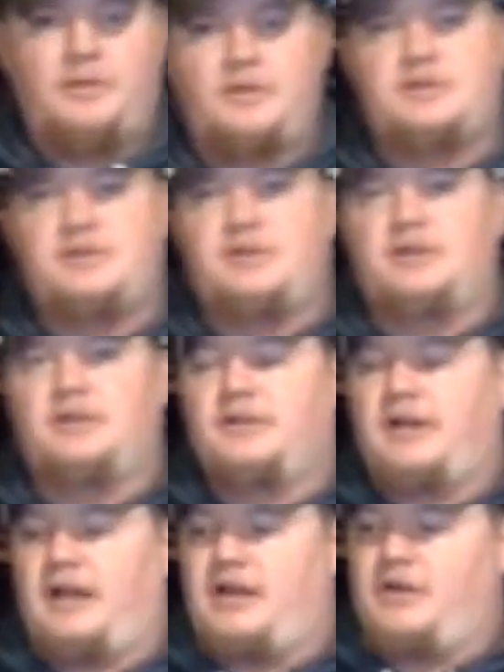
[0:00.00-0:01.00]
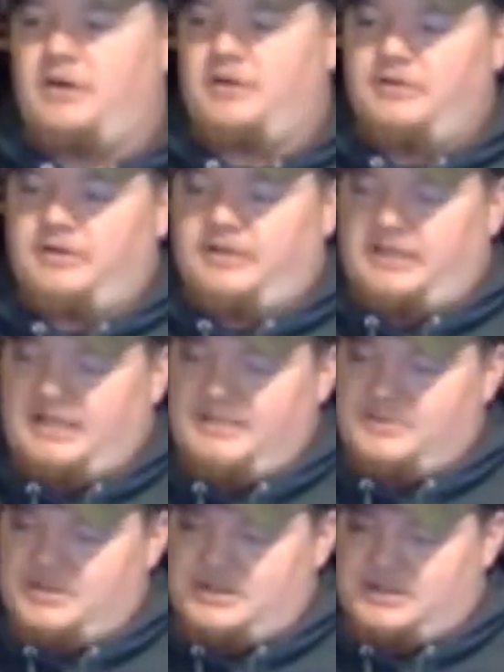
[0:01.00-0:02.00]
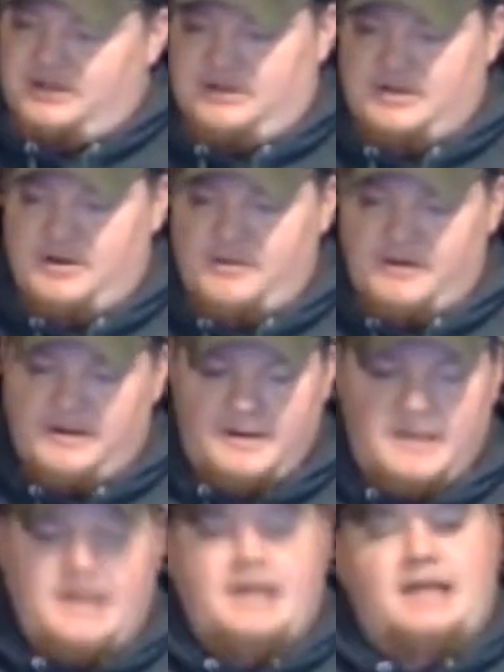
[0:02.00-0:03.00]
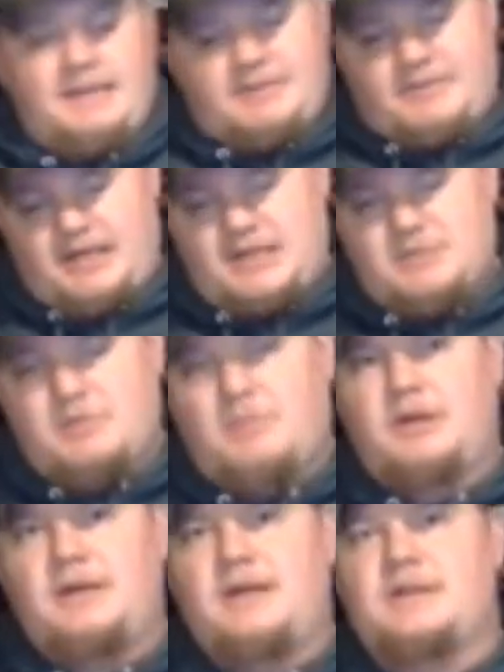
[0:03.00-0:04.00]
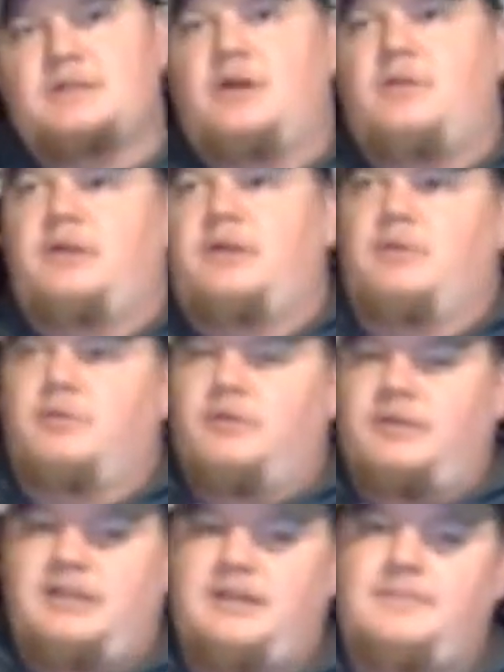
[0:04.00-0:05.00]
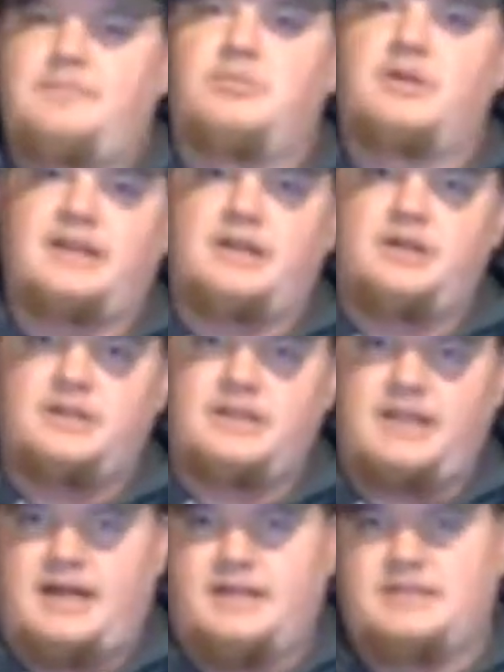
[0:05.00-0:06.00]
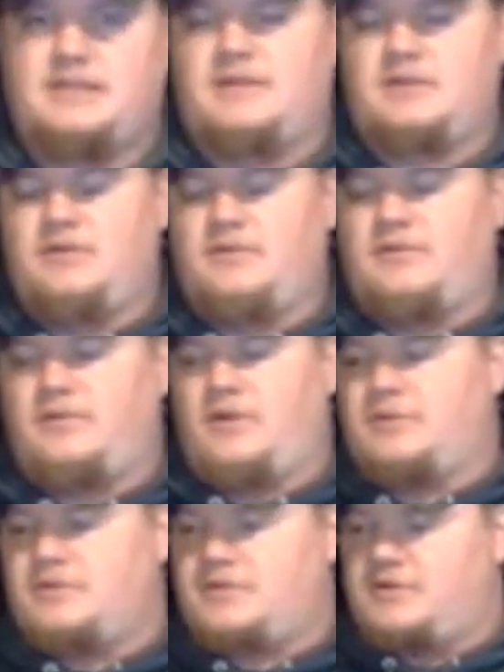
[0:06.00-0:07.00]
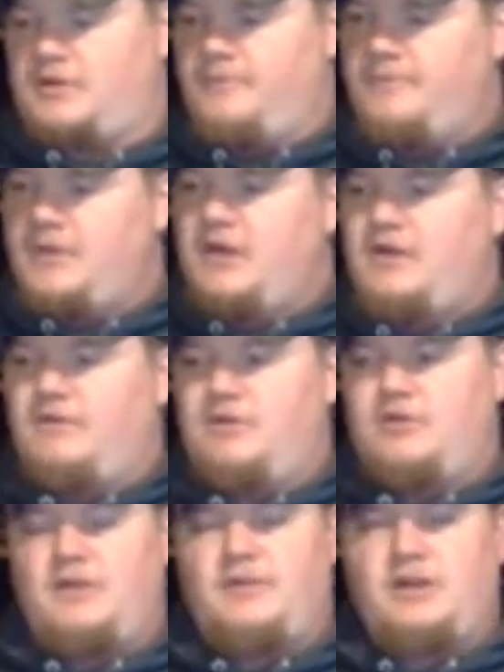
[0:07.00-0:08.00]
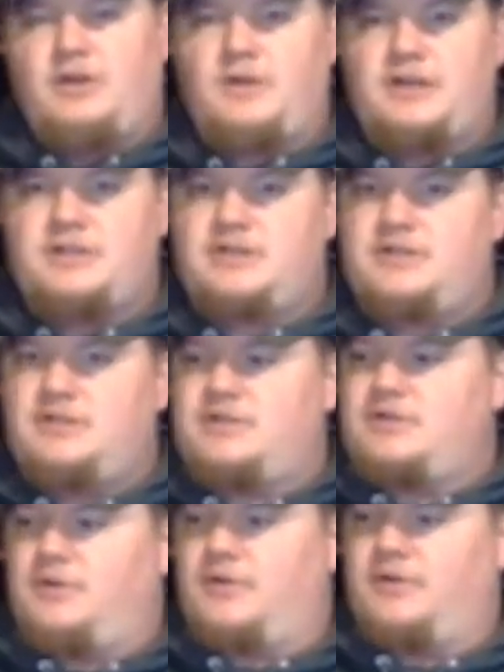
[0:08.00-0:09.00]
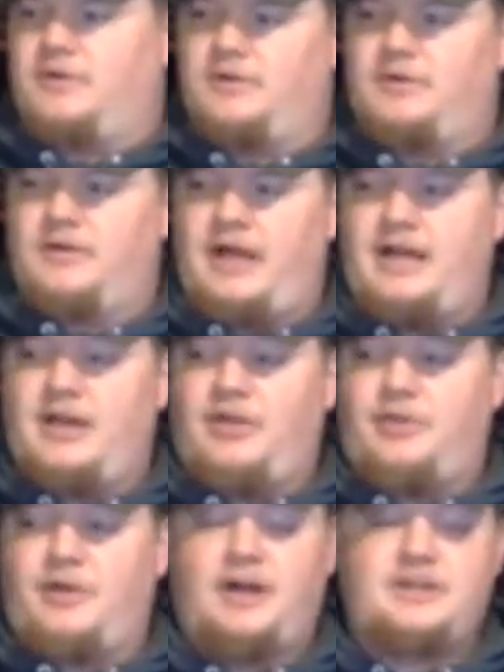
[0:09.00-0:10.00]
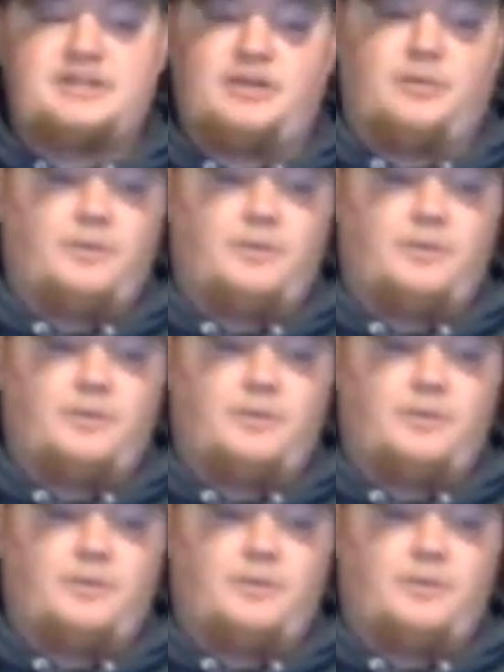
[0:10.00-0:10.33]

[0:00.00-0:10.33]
this year, and I want to really keep this series going, keep the Management Mondays going, and really keep bringing good content to you folks. So if you do have any questions or any thoughts on the